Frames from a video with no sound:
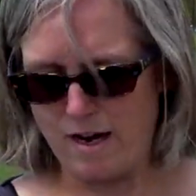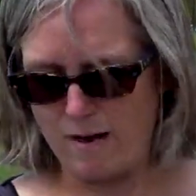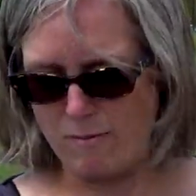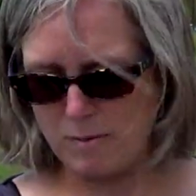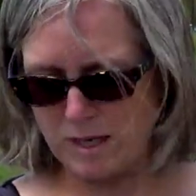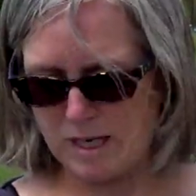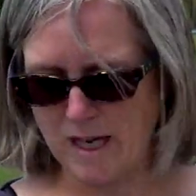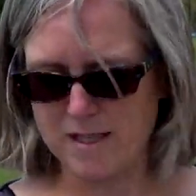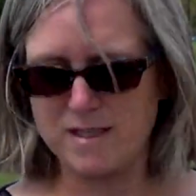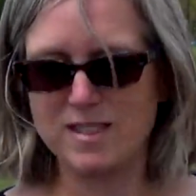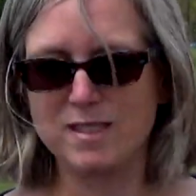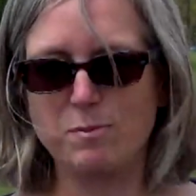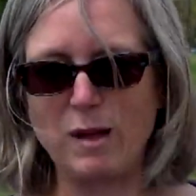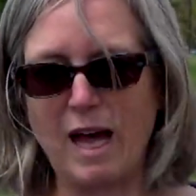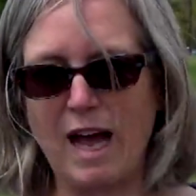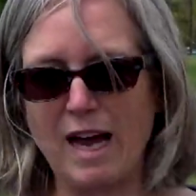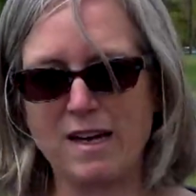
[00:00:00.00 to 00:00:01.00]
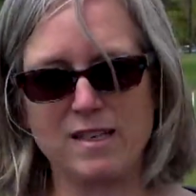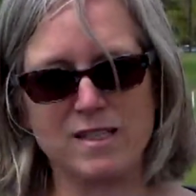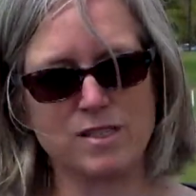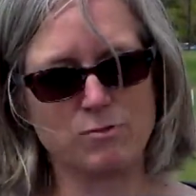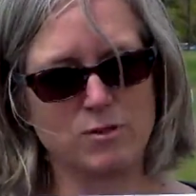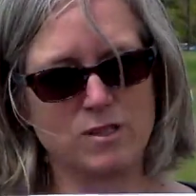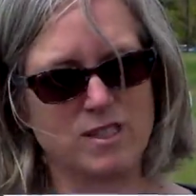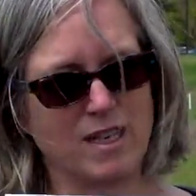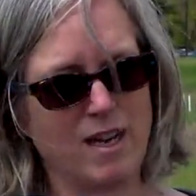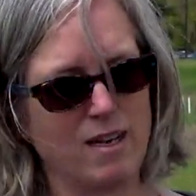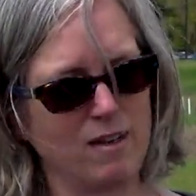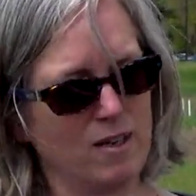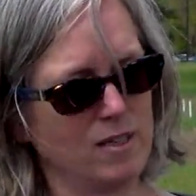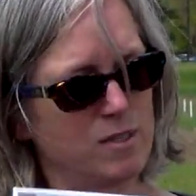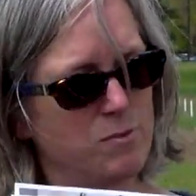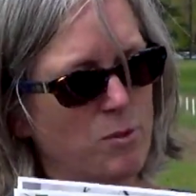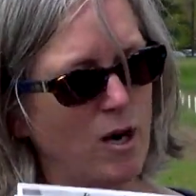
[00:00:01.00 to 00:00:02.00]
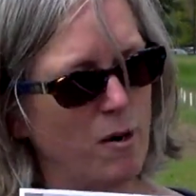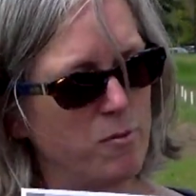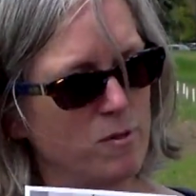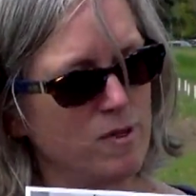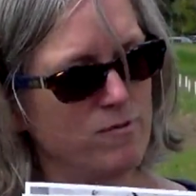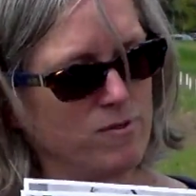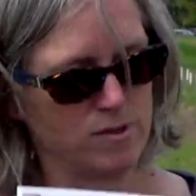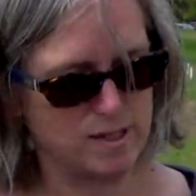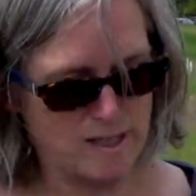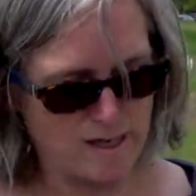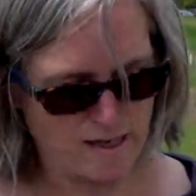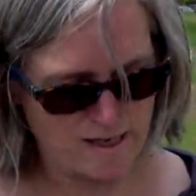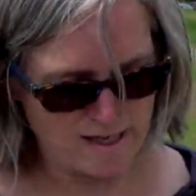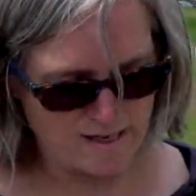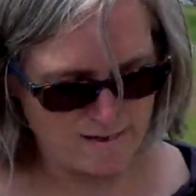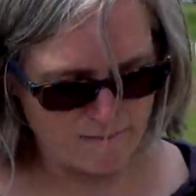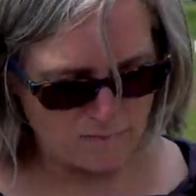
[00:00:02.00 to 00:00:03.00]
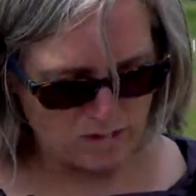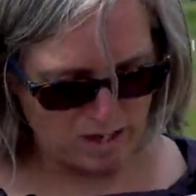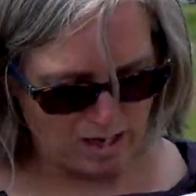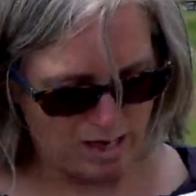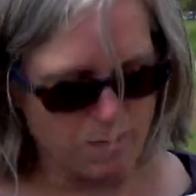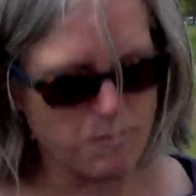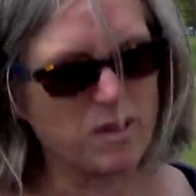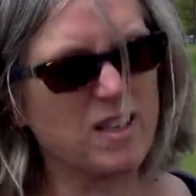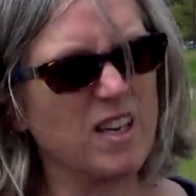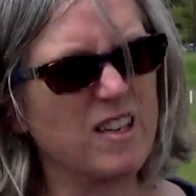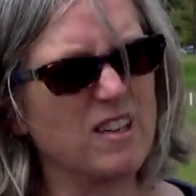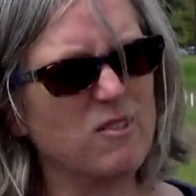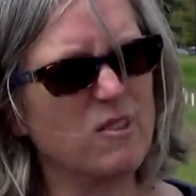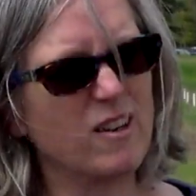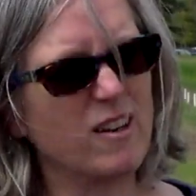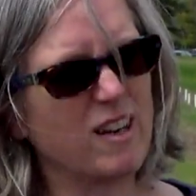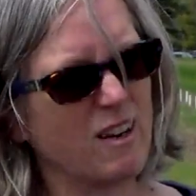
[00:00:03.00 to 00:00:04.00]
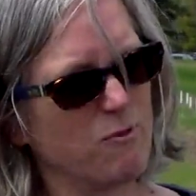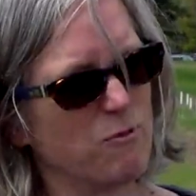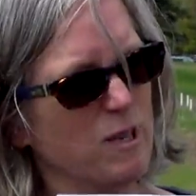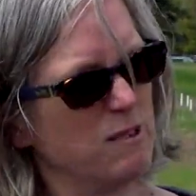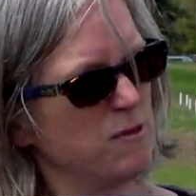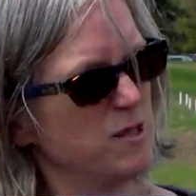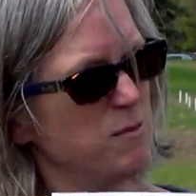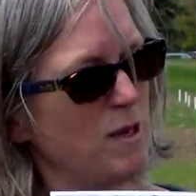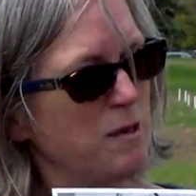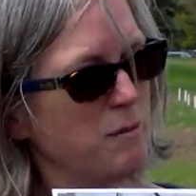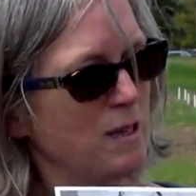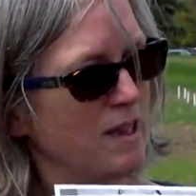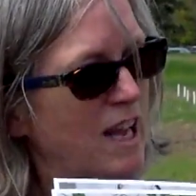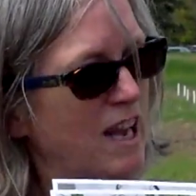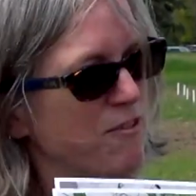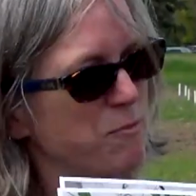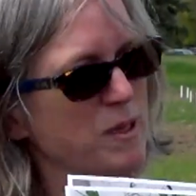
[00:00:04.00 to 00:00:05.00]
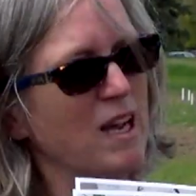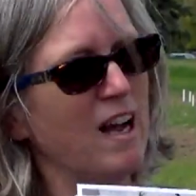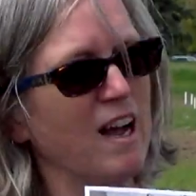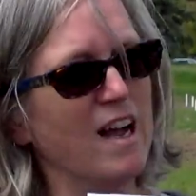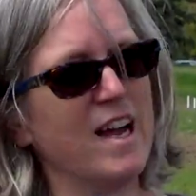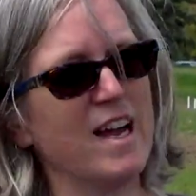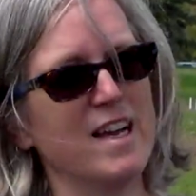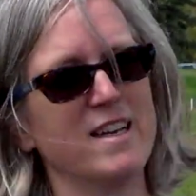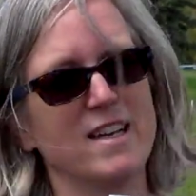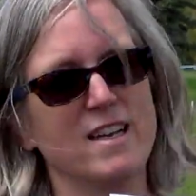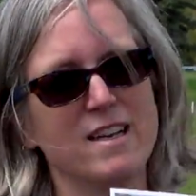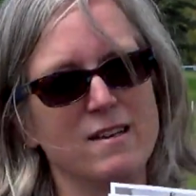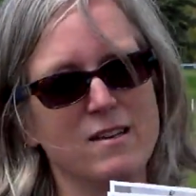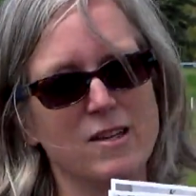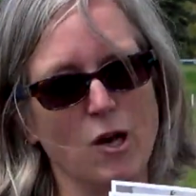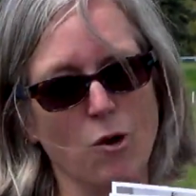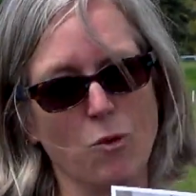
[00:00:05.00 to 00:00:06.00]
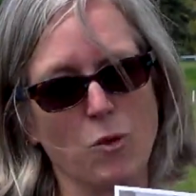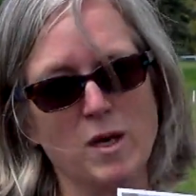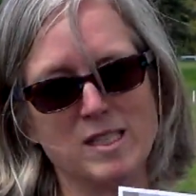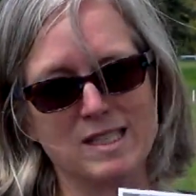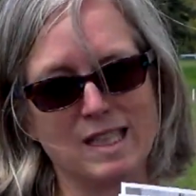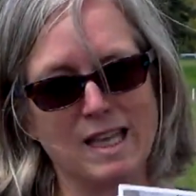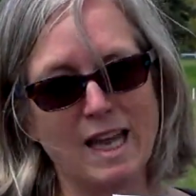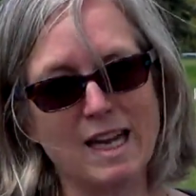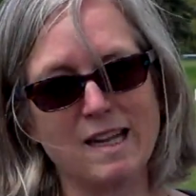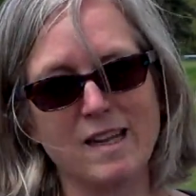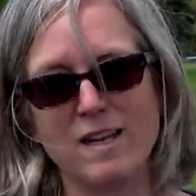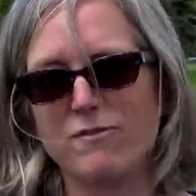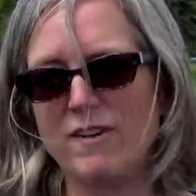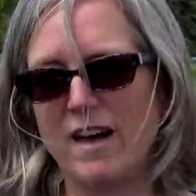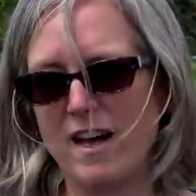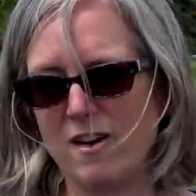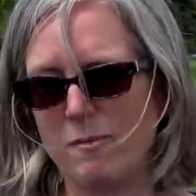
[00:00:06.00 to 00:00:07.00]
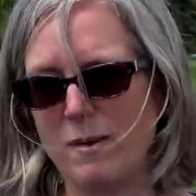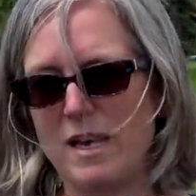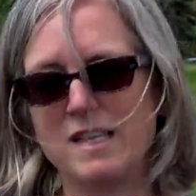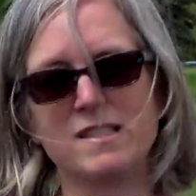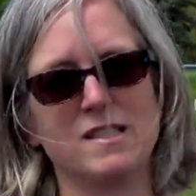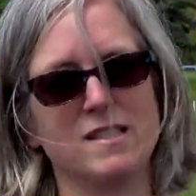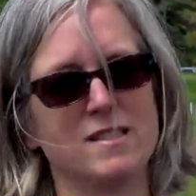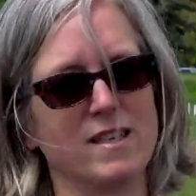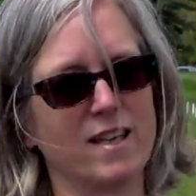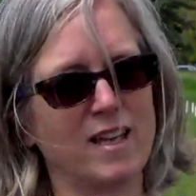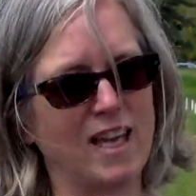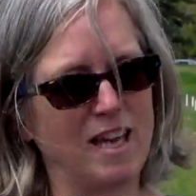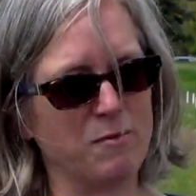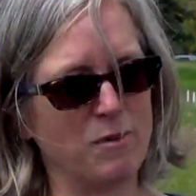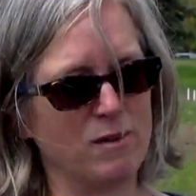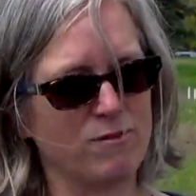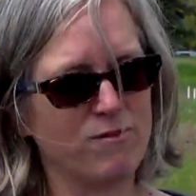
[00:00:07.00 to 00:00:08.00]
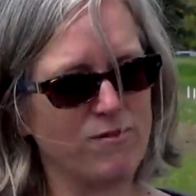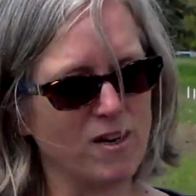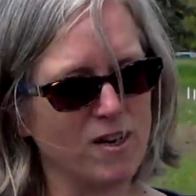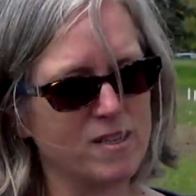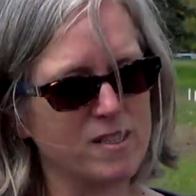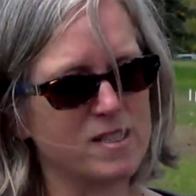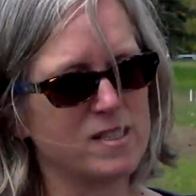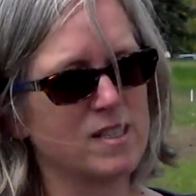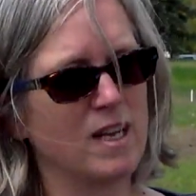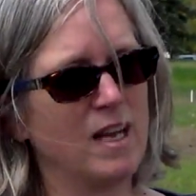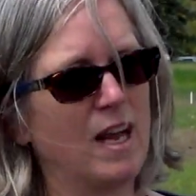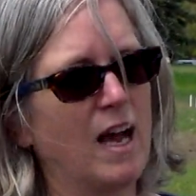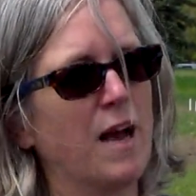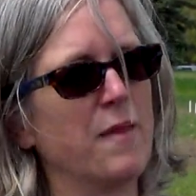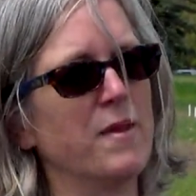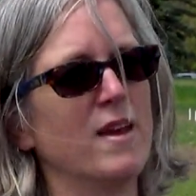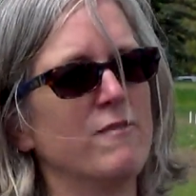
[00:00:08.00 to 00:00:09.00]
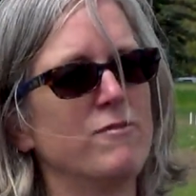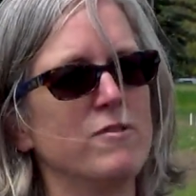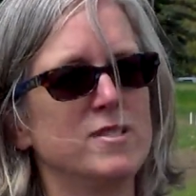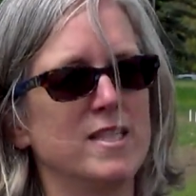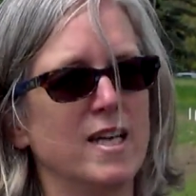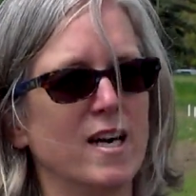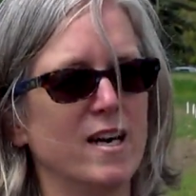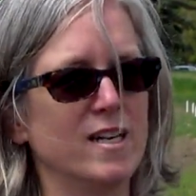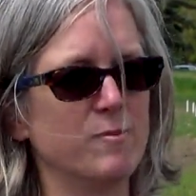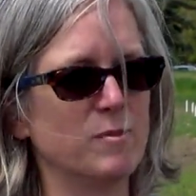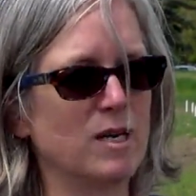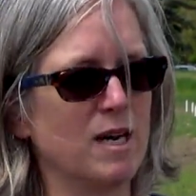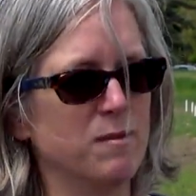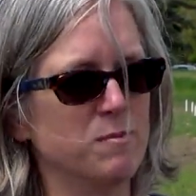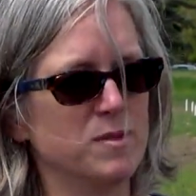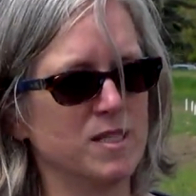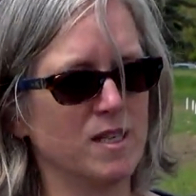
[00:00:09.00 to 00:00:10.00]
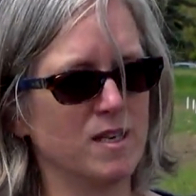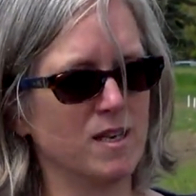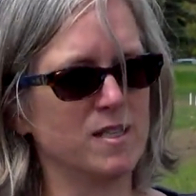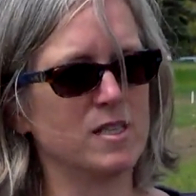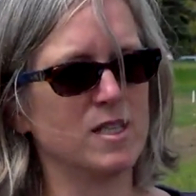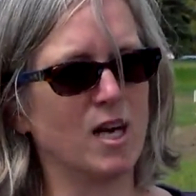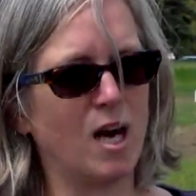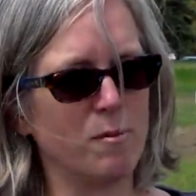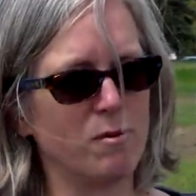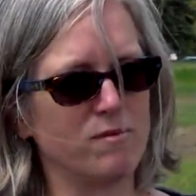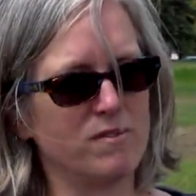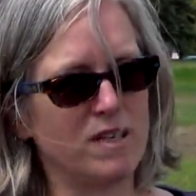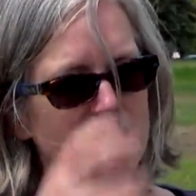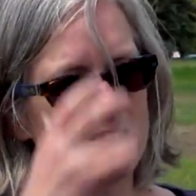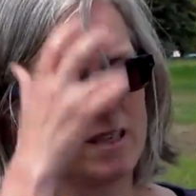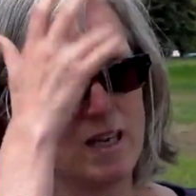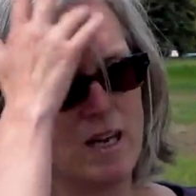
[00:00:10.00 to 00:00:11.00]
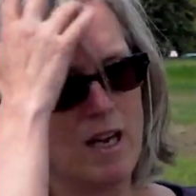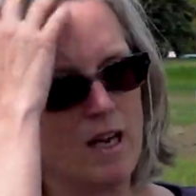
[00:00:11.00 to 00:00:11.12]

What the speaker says: Because this blackness would say it's probably Fusarium, but then you look at what was maybe left behind and there was likely Aphanomyces that came in first, and then Fusarium comes in on top of it.